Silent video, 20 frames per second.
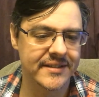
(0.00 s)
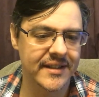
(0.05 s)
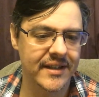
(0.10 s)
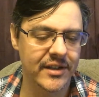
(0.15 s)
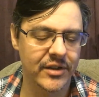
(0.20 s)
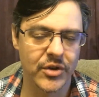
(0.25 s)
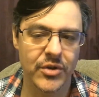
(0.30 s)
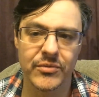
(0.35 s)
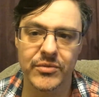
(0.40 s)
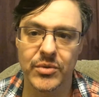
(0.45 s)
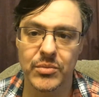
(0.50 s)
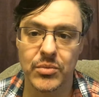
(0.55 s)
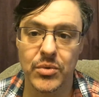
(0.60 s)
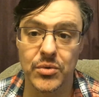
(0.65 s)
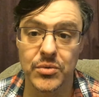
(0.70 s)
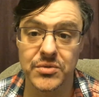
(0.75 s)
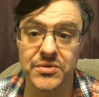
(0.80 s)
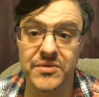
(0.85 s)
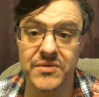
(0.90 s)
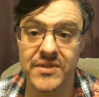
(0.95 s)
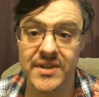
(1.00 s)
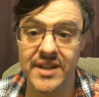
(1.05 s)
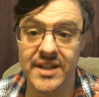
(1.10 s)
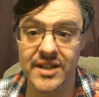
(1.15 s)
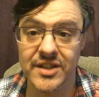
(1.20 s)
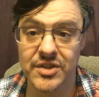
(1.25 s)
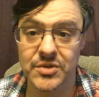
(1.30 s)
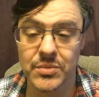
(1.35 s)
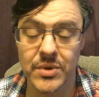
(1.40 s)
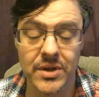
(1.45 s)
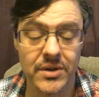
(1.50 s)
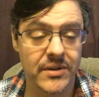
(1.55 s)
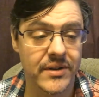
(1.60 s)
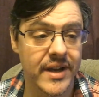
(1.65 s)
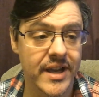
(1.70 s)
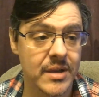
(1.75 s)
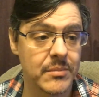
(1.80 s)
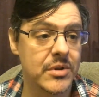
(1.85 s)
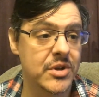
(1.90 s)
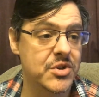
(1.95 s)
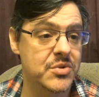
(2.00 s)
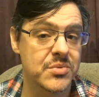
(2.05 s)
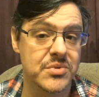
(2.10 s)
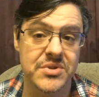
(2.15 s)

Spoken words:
over walls and things, while Hamish